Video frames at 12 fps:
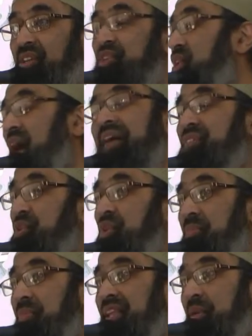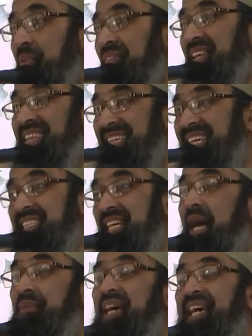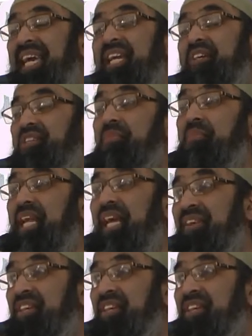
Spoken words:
You don't have true iman. The Prophet, three times, he doesn't believe, he